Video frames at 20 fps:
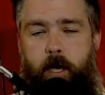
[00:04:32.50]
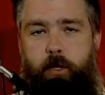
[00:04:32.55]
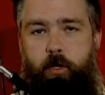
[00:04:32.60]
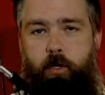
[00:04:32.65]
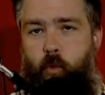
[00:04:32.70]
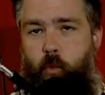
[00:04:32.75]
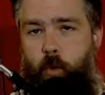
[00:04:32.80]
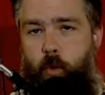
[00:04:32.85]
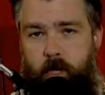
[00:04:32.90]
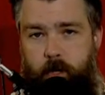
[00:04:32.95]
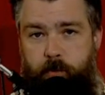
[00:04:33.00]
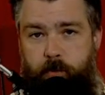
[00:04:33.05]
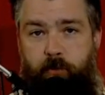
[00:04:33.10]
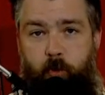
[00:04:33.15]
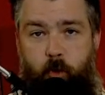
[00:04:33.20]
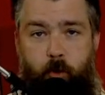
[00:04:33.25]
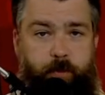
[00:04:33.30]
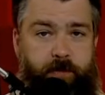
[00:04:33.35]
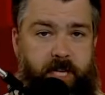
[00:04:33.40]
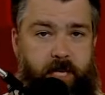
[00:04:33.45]
You're welcome to
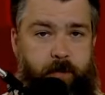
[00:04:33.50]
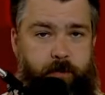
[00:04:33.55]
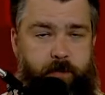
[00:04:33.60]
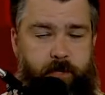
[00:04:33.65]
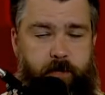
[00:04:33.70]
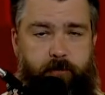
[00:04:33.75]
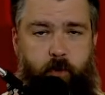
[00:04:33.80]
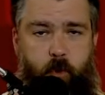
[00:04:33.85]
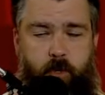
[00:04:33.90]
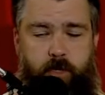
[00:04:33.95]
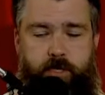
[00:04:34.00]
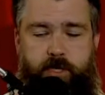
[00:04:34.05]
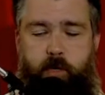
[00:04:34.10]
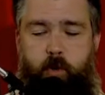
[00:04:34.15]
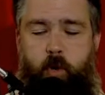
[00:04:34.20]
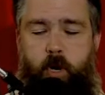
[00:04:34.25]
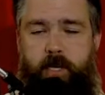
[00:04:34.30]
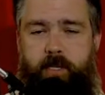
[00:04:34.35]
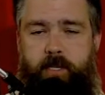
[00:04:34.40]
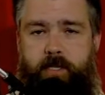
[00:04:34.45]
form teams, of course,
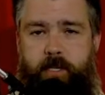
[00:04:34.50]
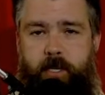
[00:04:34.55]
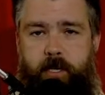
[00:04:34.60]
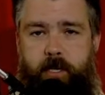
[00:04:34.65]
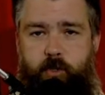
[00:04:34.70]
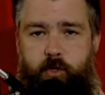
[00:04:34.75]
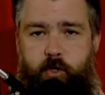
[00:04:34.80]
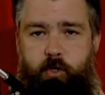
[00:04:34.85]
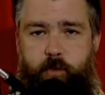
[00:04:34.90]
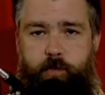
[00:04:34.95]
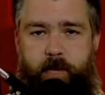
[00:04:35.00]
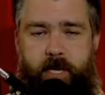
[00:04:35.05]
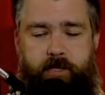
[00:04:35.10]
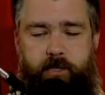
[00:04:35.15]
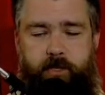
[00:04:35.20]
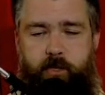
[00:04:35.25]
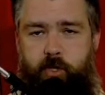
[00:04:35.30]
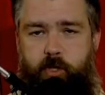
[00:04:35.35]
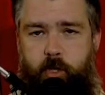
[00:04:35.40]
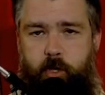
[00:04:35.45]
across Zoom,
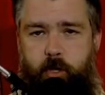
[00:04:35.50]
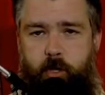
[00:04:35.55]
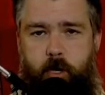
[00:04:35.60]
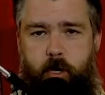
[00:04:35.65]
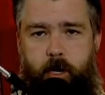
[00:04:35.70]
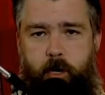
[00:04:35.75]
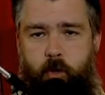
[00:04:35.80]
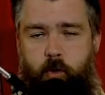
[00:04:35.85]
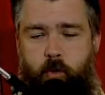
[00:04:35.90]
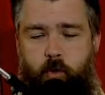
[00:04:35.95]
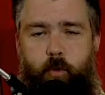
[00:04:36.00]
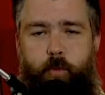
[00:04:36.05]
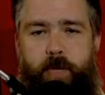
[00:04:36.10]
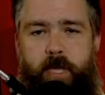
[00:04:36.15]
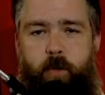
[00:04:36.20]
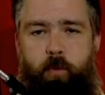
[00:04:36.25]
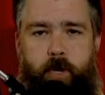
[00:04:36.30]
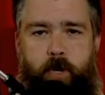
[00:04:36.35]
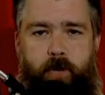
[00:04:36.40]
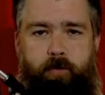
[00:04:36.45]
Messenger, Google
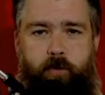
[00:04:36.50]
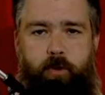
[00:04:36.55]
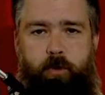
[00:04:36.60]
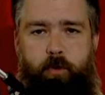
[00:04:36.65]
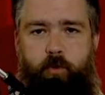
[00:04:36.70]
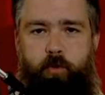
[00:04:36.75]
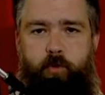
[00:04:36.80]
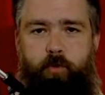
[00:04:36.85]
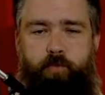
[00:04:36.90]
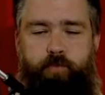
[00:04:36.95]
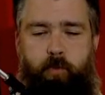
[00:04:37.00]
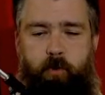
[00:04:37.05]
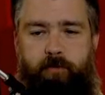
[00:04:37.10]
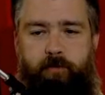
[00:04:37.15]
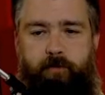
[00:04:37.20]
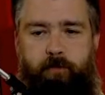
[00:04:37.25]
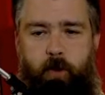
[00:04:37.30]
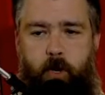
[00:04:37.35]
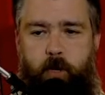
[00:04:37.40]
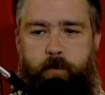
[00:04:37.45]
Meet, whatever you
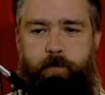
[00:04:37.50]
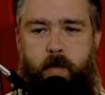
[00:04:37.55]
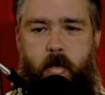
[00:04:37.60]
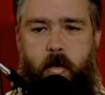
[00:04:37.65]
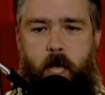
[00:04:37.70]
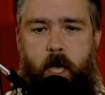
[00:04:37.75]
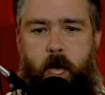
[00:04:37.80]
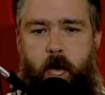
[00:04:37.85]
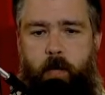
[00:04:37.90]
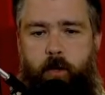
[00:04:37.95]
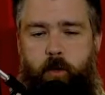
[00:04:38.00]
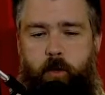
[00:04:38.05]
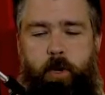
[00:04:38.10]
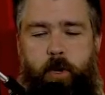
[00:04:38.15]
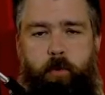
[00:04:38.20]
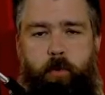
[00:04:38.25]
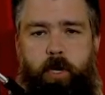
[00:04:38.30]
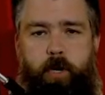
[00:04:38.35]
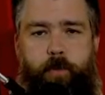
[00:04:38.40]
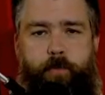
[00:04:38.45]
prefer. The
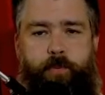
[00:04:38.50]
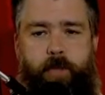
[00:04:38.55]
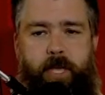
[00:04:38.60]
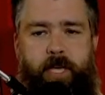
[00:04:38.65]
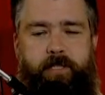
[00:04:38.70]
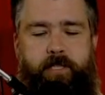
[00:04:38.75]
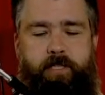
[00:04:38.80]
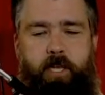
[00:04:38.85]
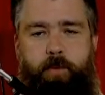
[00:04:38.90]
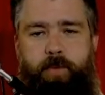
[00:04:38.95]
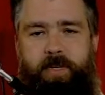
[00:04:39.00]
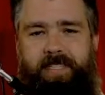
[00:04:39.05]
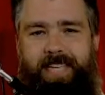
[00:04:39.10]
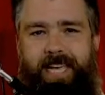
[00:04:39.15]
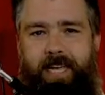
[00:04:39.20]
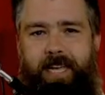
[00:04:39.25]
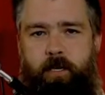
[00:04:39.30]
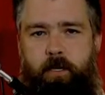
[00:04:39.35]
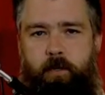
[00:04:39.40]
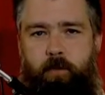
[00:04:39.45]
way we're going to play, it's going to be
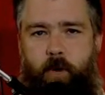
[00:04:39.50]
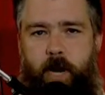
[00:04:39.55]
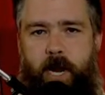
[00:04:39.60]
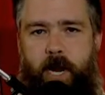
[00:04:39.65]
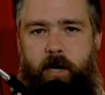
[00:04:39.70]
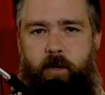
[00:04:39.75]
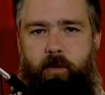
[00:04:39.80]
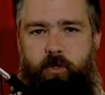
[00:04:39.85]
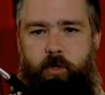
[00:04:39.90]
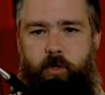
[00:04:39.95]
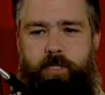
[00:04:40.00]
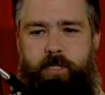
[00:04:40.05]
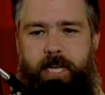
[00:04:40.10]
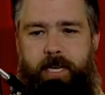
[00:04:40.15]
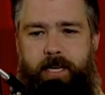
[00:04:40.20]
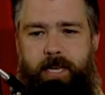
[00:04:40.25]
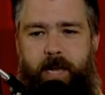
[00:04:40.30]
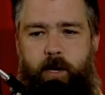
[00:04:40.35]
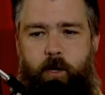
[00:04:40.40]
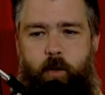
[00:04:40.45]
10 rounds or
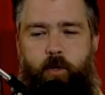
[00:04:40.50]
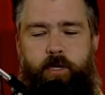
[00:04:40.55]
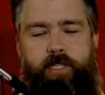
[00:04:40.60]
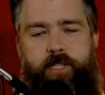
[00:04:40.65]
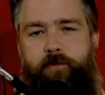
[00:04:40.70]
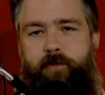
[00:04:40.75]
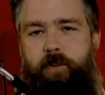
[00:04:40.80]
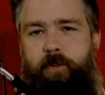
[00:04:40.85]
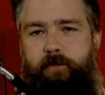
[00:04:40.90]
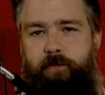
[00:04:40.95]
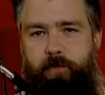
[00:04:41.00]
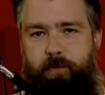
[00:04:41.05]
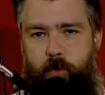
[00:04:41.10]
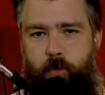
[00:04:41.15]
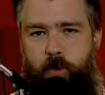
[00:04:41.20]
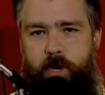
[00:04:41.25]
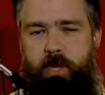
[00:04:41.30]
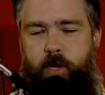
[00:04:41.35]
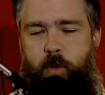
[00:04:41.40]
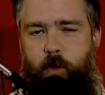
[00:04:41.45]
10 categories of
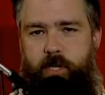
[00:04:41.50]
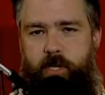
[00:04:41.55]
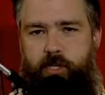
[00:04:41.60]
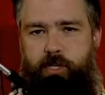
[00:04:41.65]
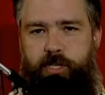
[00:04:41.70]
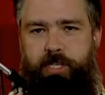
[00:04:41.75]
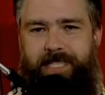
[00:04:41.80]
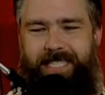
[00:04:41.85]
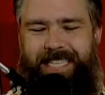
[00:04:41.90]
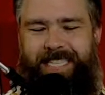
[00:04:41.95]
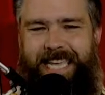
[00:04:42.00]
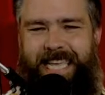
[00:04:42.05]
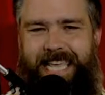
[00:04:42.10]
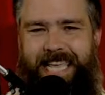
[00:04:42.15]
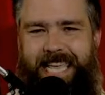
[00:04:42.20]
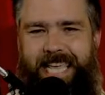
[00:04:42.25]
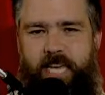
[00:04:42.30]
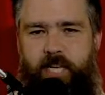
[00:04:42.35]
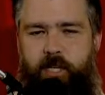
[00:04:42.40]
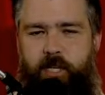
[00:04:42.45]
3 questions
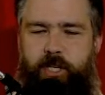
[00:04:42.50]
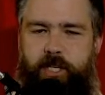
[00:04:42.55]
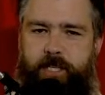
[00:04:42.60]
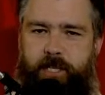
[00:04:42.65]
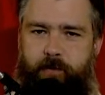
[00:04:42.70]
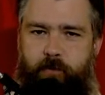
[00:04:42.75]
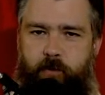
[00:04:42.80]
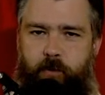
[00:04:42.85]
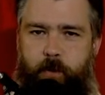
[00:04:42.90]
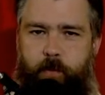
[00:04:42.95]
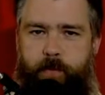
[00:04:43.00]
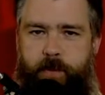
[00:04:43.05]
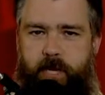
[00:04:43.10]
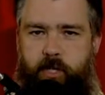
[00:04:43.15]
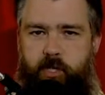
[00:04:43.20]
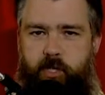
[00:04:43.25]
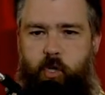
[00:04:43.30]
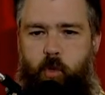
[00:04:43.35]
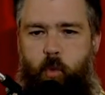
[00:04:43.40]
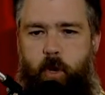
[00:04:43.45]
each, except for the
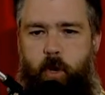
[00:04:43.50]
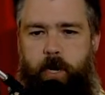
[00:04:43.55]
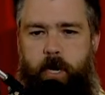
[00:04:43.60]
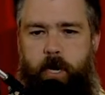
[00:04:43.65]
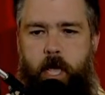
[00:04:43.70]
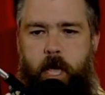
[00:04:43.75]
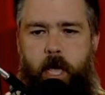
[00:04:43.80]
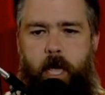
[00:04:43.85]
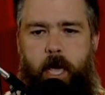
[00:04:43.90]
picture one.